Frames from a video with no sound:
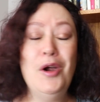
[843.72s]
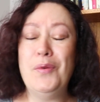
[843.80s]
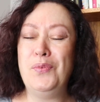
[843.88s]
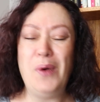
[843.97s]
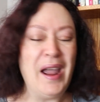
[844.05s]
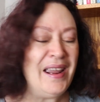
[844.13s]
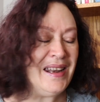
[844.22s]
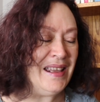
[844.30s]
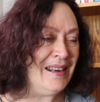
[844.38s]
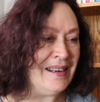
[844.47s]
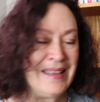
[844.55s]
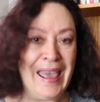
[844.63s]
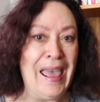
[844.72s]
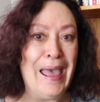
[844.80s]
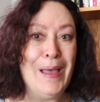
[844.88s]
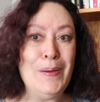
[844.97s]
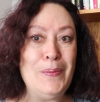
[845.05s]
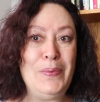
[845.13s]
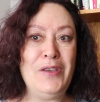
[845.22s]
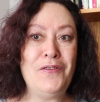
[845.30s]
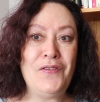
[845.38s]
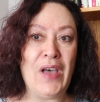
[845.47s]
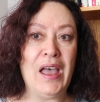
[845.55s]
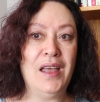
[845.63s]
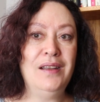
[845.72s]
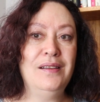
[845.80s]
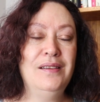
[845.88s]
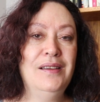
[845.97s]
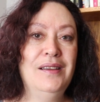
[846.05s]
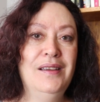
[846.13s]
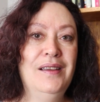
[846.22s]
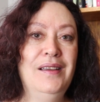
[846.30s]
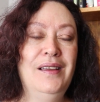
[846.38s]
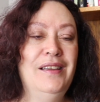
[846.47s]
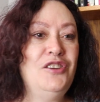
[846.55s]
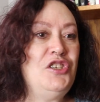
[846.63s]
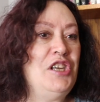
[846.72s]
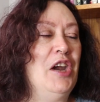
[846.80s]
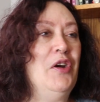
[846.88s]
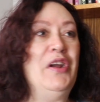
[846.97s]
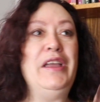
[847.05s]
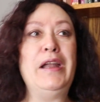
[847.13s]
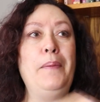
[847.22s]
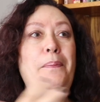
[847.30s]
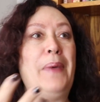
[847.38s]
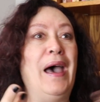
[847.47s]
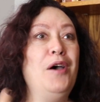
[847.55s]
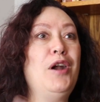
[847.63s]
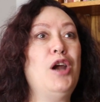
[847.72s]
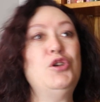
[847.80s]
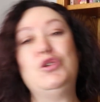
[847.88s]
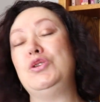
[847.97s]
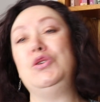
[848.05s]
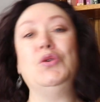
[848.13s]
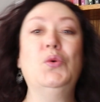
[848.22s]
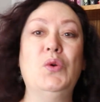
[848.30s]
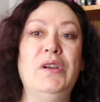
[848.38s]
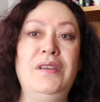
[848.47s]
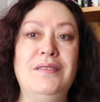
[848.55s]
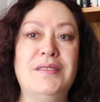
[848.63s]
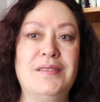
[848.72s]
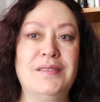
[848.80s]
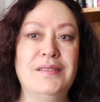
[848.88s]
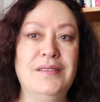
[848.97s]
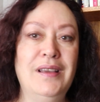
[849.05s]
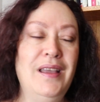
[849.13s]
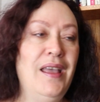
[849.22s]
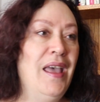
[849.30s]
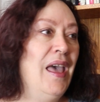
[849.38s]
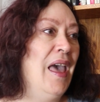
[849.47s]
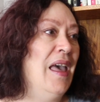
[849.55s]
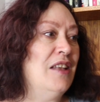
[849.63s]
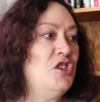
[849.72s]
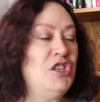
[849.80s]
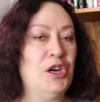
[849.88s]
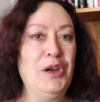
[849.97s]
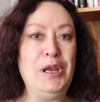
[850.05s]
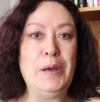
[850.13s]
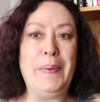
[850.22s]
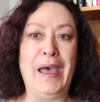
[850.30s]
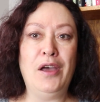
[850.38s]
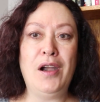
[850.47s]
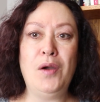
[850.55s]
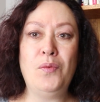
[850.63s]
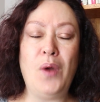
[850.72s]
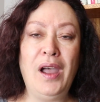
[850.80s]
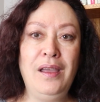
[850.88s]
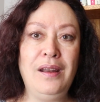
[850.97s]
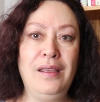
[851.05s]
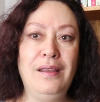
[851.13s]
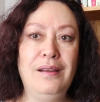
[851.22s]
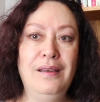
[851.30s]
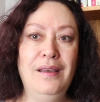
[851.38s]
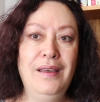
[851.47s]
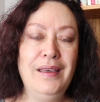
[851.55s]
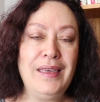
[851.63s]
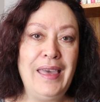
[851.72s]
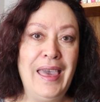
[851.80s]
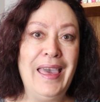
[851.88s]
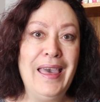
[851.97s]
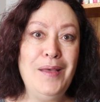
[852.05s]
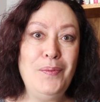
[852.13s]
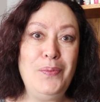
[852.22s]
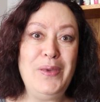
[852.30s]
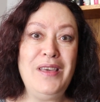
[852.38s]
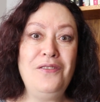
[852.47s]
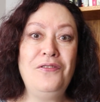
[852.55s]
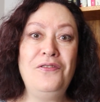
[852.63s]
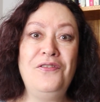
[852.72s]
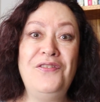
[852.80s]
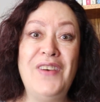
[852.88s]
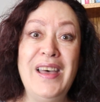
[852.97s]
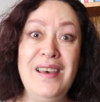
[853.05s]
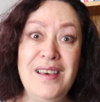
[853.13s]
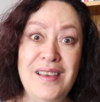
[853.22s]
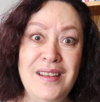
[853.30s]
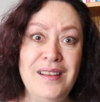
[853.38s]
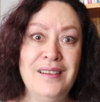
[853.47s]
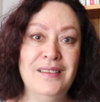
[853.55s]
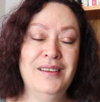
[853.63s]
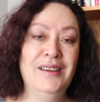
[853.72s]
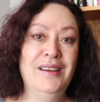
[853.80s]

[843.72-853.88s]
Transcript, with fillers: Writing can be fun. Sharing about our stories and sharing about our writing can be fun.